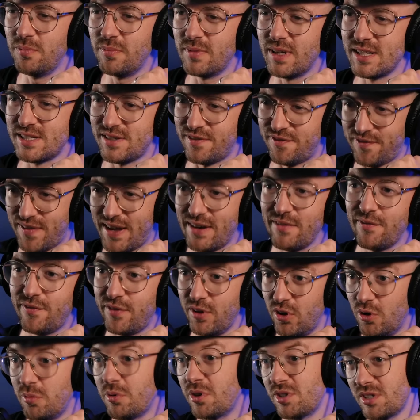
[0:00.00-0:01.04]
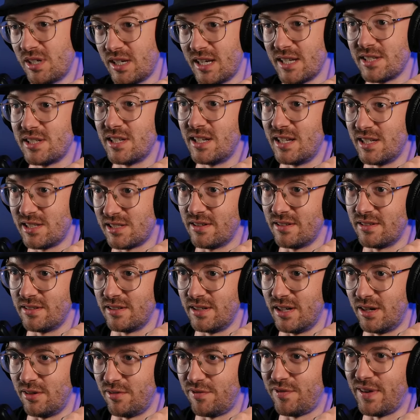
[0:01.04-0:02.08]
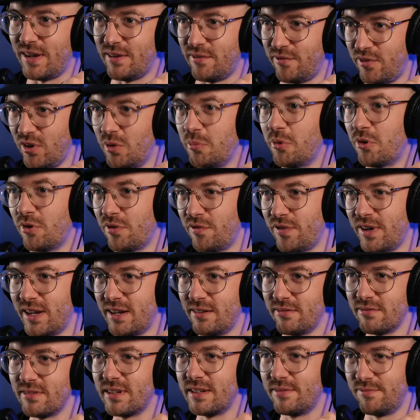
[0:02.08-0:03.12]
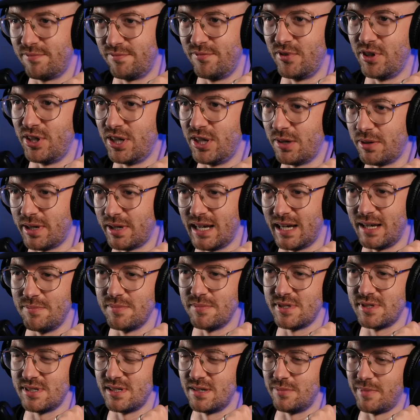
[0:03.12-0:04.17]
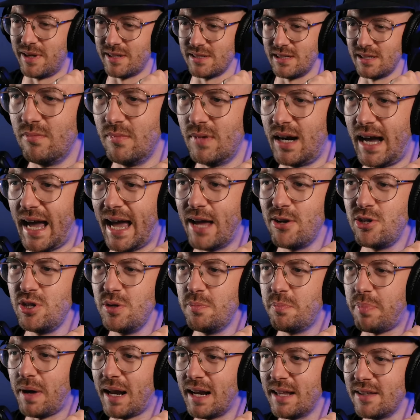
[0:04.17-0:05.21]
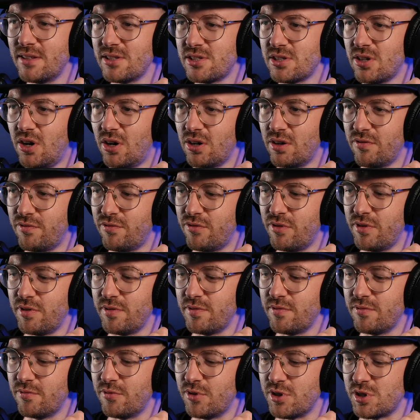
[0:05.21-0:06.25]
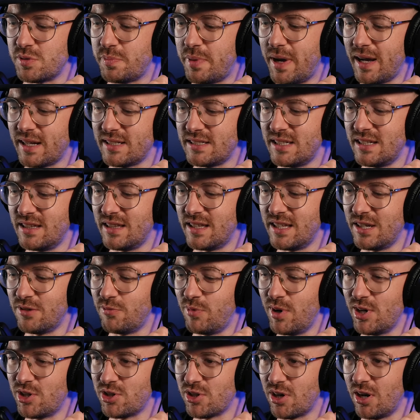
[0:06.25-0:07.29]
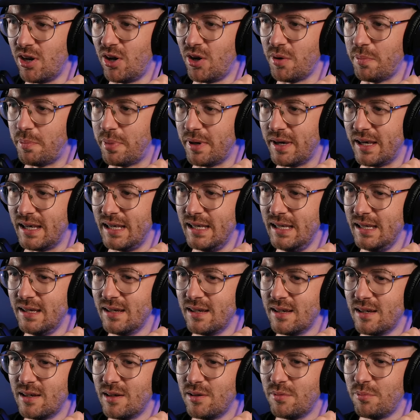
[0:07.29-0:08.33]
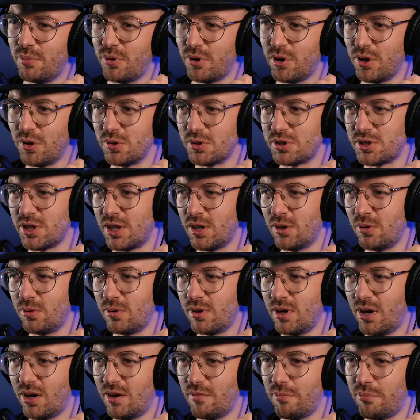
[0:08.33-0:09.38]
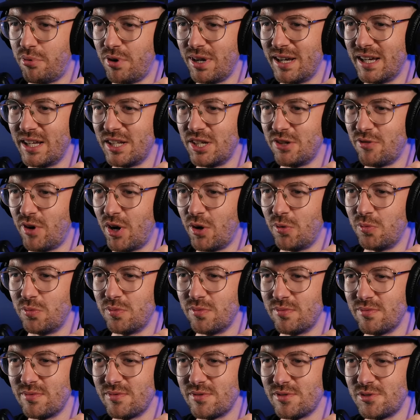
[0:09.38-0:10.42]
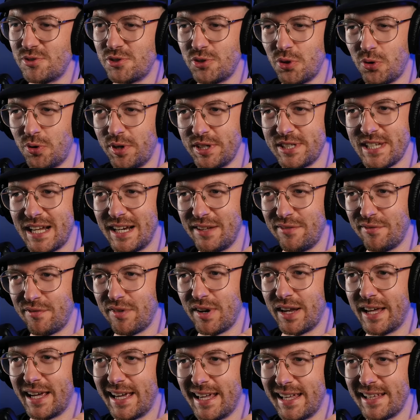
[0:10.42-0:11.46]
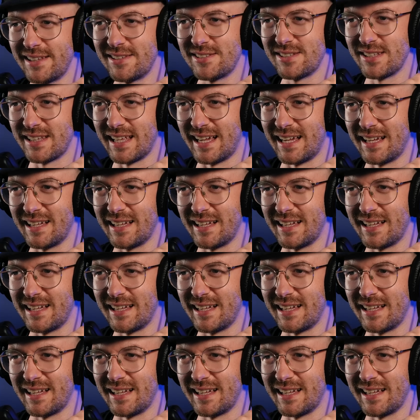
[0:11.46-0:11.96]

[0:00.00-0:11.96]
As a fan film, because I guess it is, a fan film or a fan video game cinematic, how do you balance kind of respecting the original IP, but also kind of bringing your own storytelling flair to that?